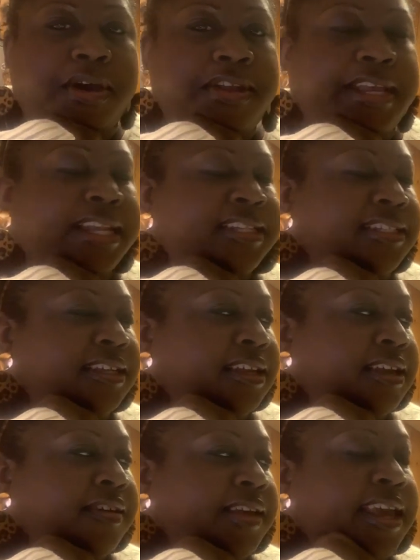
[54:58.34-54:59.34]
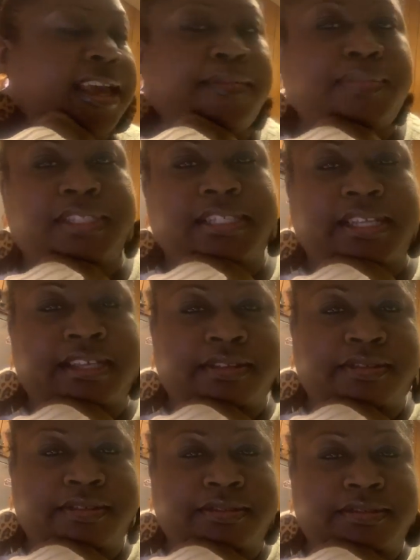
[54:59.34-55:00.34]
you got to check out Cap
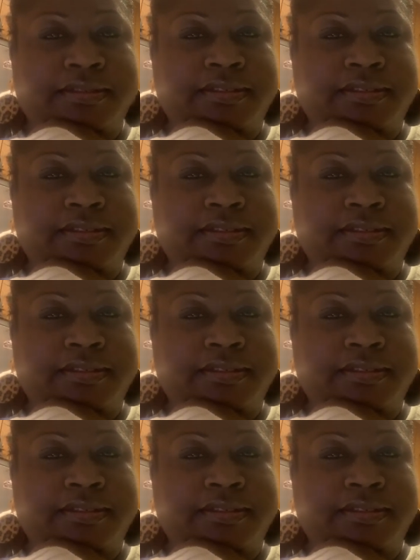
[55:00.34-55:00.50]
channel.